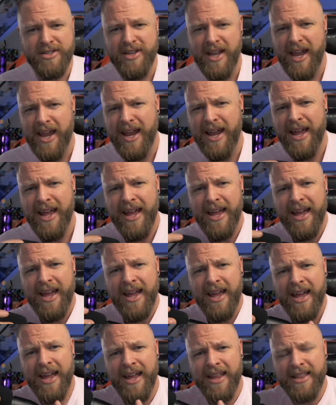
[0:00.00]
say
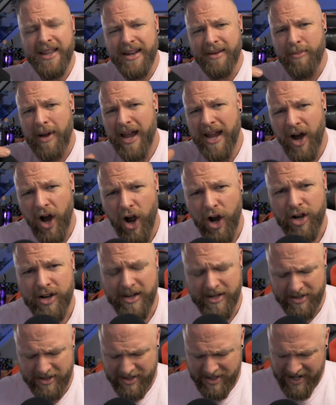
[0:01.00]
that my heart
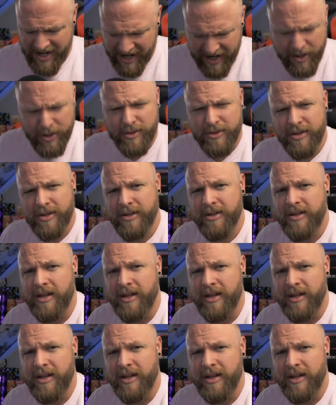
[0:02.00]
is tickled